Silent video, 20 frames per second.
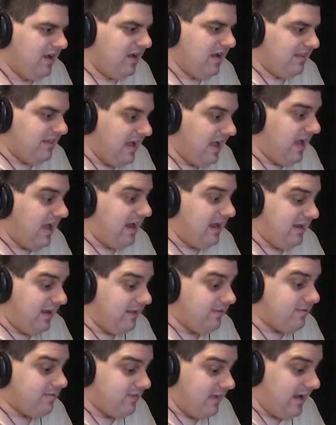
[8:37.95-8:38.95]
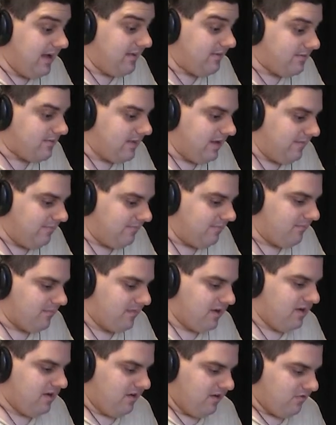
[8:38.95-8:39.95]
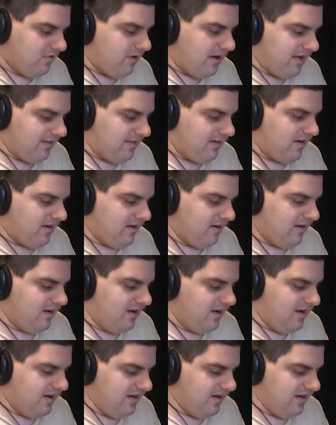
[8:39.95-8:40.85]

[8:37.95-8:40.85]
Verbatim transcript: And that and that's saying something right there.